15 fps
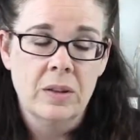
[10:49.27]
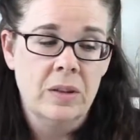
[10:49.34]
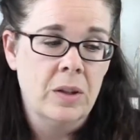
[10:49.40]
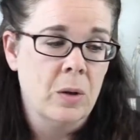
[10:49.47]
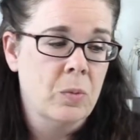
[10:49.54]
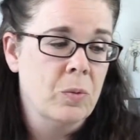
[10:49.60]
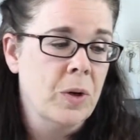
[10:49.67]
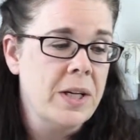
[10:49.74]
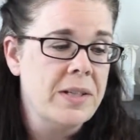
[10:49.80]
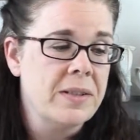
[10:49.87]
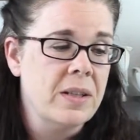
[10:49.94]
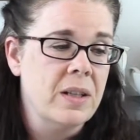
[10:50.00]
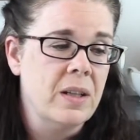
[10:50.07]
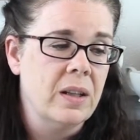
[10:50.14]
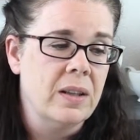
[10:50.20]
The
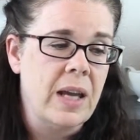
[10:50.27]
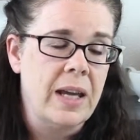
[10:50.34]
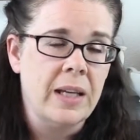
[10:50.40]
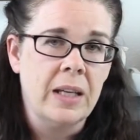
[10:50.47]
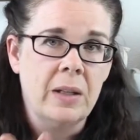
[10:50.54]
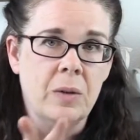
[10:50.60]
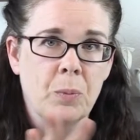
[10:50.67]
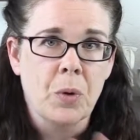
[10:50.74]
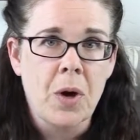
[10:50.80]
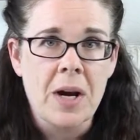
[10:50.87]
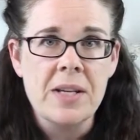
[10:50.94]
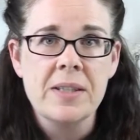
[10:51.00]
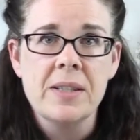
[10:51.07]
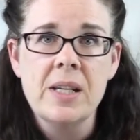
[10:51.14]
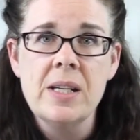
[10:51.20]
reason that they can
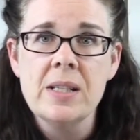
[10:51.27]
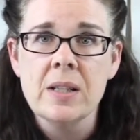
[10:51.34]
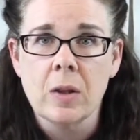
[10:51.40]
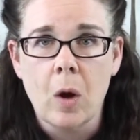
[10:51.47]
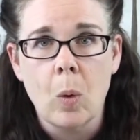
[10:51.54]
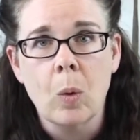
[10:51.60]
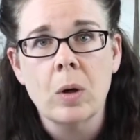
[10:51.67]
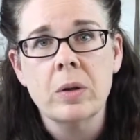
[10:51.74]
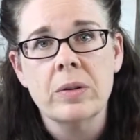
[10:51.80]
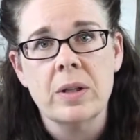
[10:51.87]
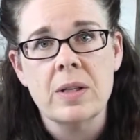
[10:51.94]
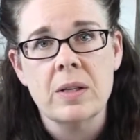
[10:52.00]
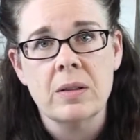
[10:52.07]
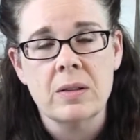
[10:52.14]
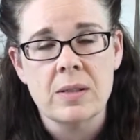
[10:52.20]
price these lower
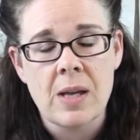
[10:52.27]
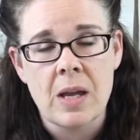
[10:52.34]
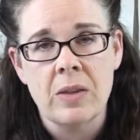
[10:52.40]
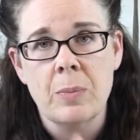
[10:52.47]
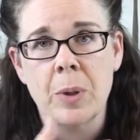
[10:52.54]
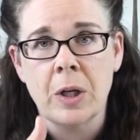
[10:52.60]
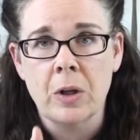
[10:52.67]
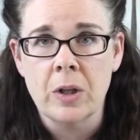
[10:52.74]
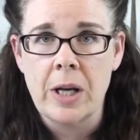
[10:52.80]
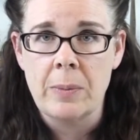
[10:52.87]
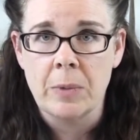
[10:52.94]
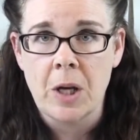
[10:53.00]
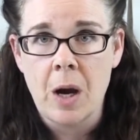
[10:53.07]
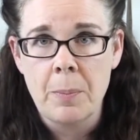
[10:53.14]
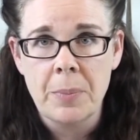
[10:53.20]
than, say, the bigger
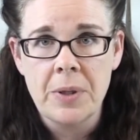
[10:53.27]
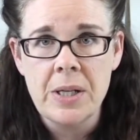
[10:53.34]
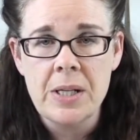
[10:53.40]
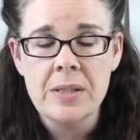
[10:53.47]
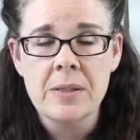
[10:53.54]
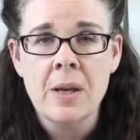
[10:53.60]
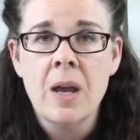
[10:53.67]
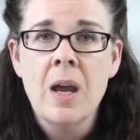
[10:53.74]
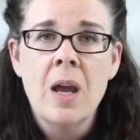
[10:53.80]
name companies